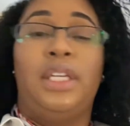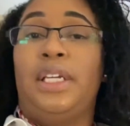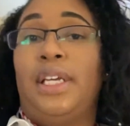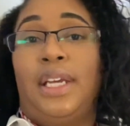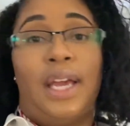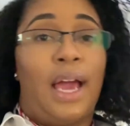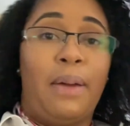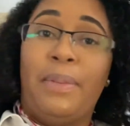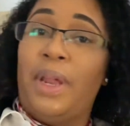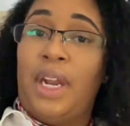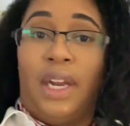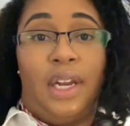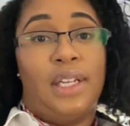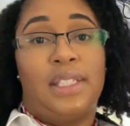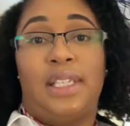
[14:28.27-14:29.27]
yeah, I've been
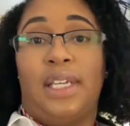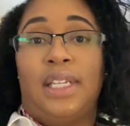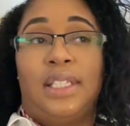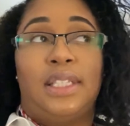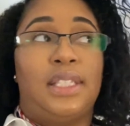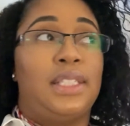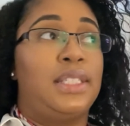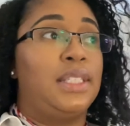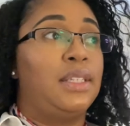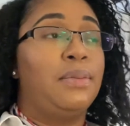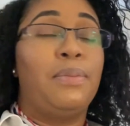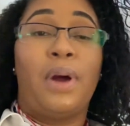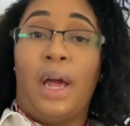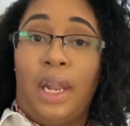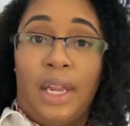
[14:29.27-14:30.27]
in it since
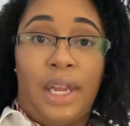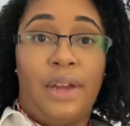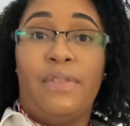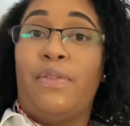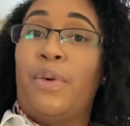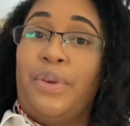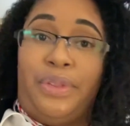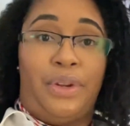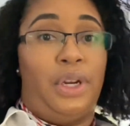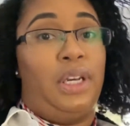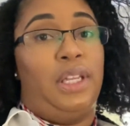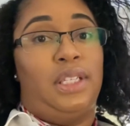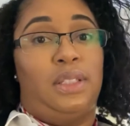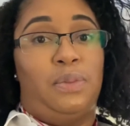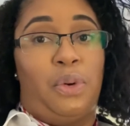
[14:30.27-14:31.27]
probably 4:30
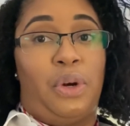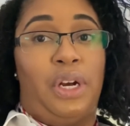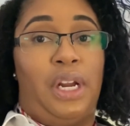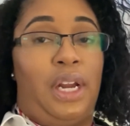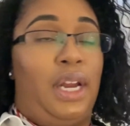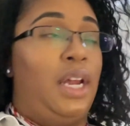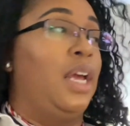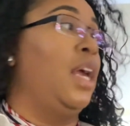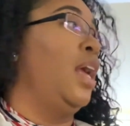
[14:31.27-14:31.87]
this morning.